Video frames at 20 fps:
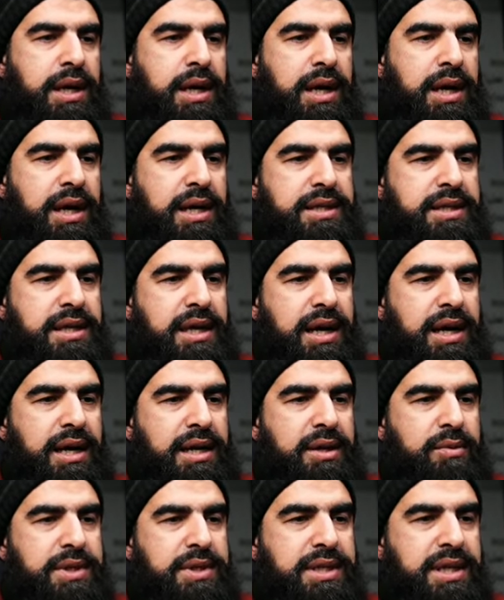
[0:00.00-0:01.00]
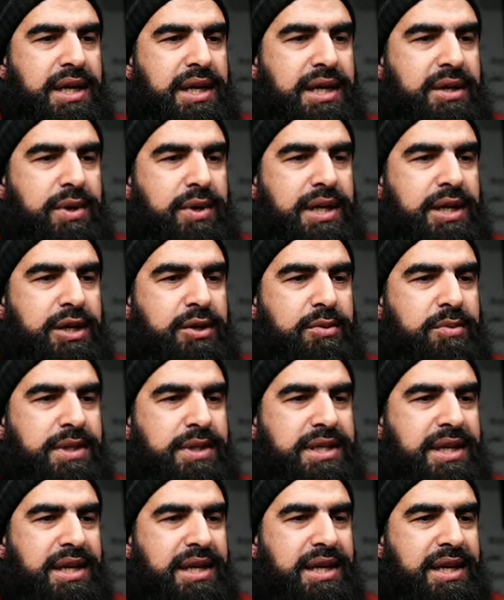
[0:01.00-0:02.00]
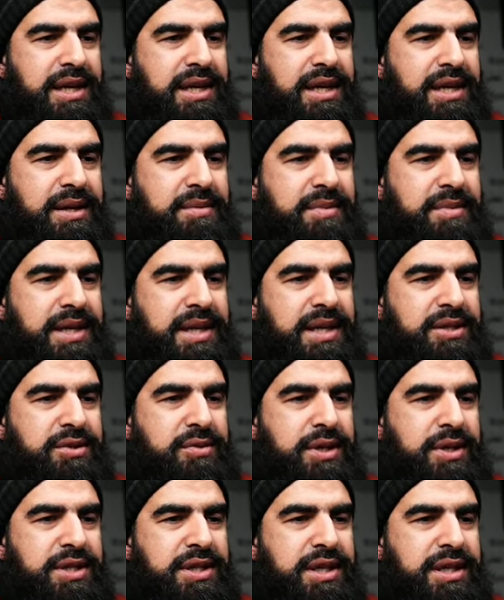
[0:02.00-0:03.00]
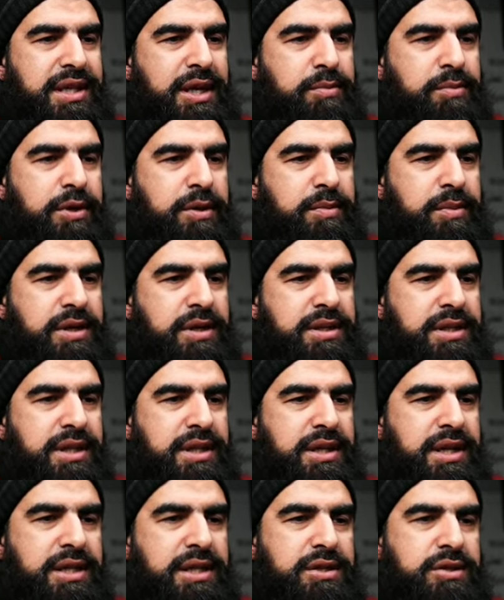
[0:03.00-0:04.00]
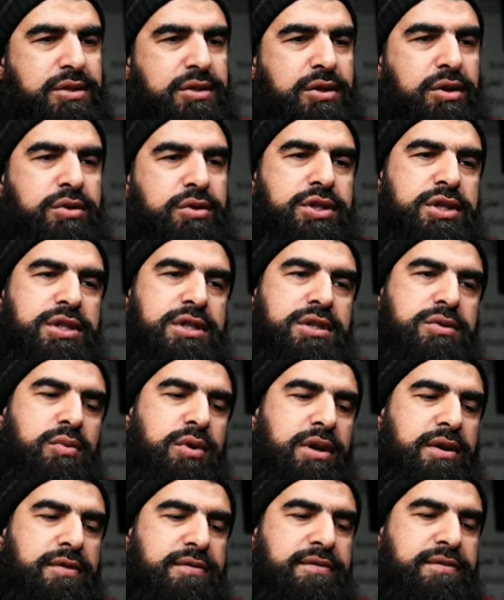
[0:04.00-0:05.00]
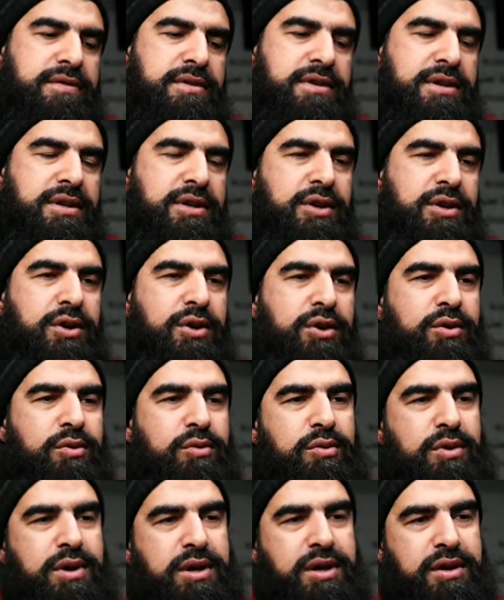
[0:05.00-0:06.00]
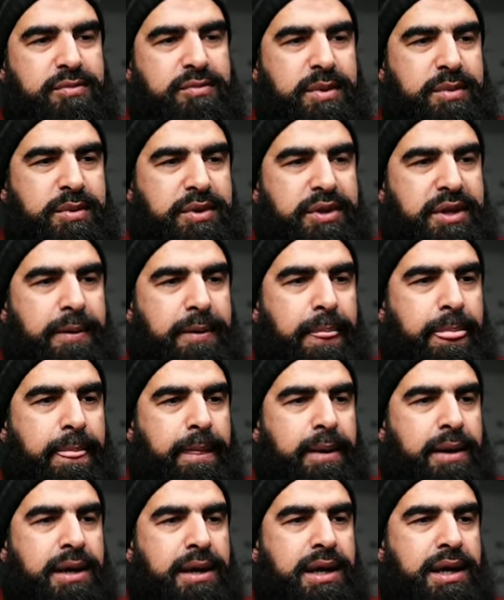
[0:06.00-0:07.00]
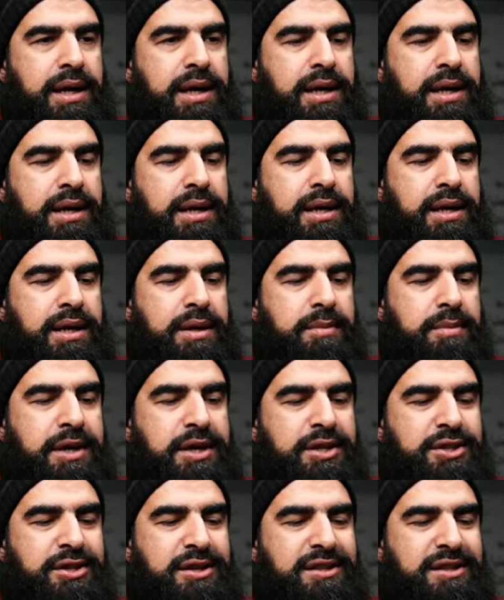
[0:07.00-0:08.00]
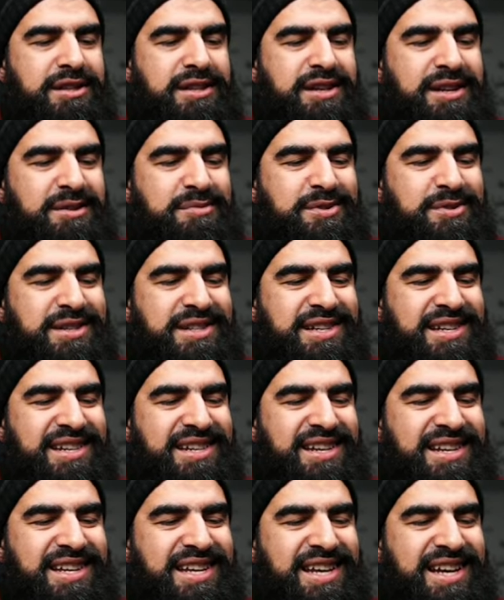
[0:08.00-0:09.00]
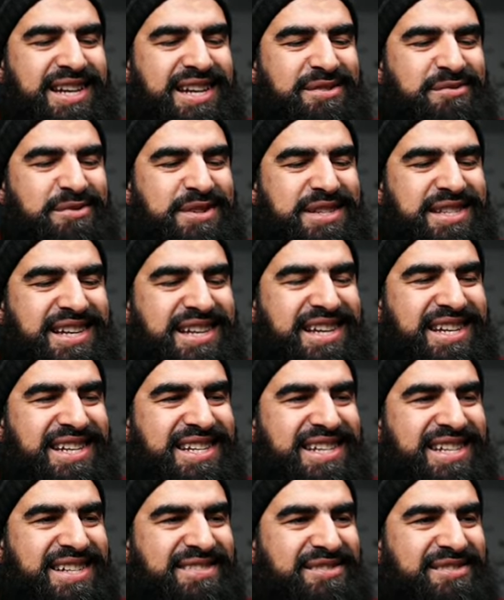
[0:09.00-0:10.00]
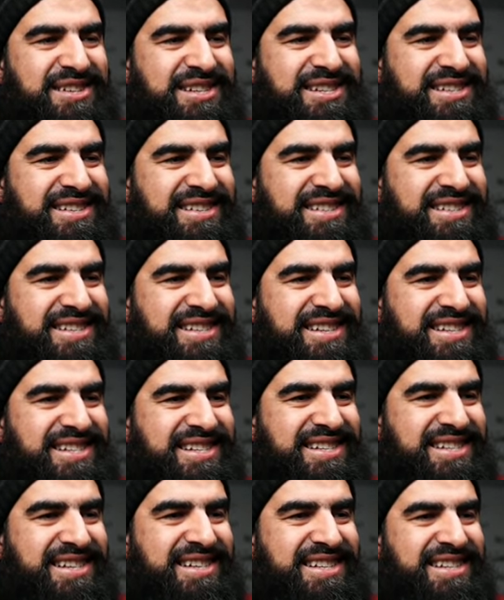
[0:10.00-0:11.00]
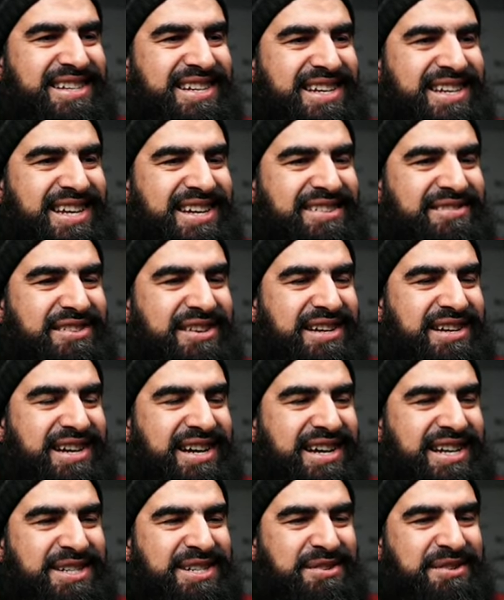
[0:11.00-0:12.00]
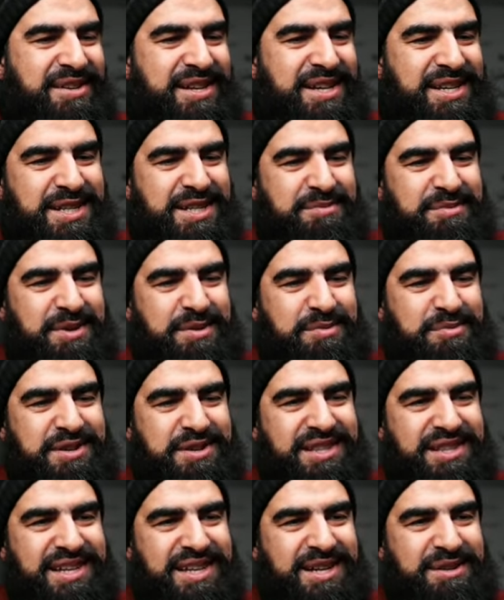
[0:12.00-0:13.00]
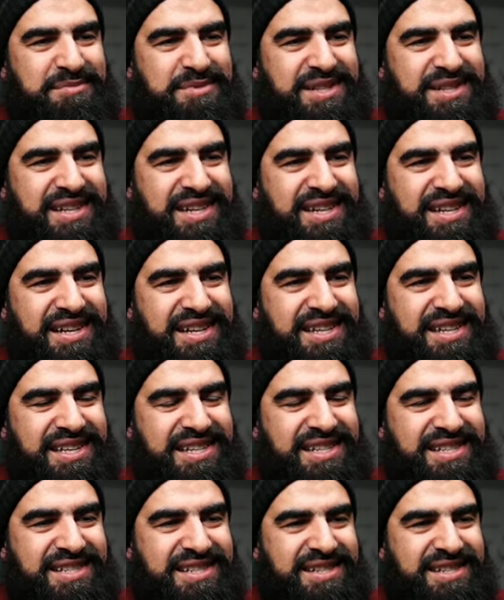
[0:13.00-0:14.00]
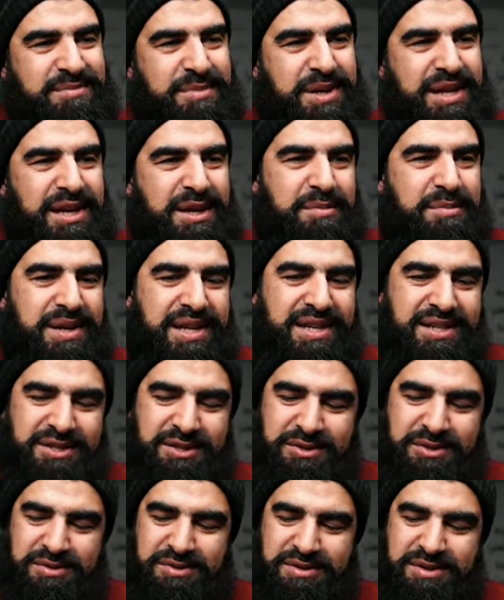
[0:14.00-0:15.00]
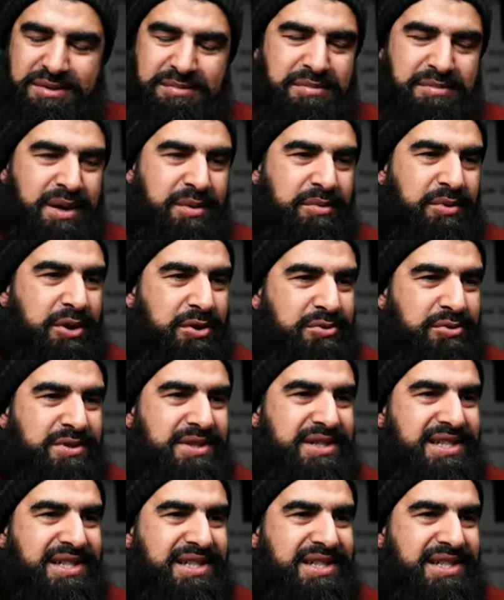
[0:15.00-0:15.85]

Haza ahla wa sahla wa alaikum assalam. Is question now permanent on Sundays? No, it's just one off. One off, my brother. MashaAllah, Amjad Ilahi, ahlan wa sahlan. MashaAllah, Jazakallah khair for your kind donation, my brother Amjad Ilahi. May Allah bless you, my bro.